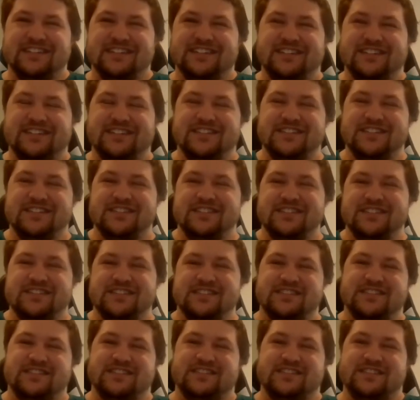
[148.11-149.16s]

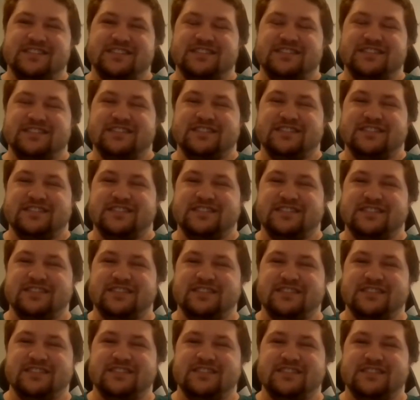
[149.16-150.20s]

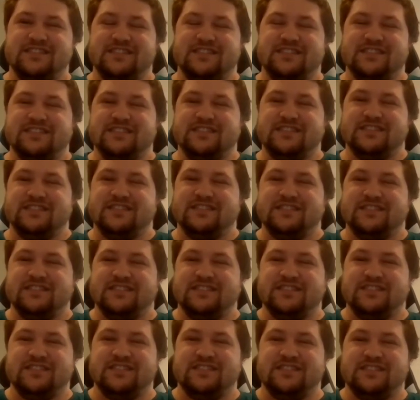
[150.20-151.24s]

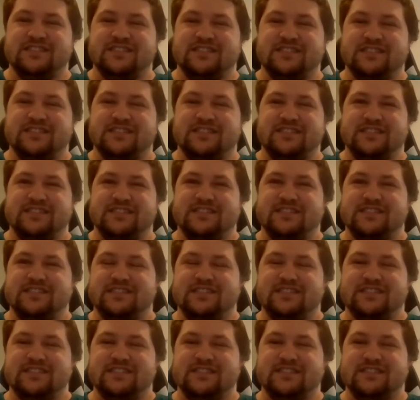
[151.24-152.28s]

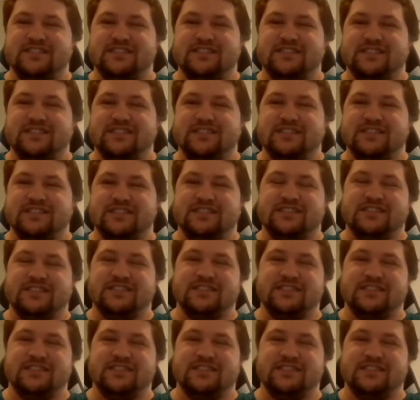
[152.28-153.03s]
No words are spoken by the person on screen.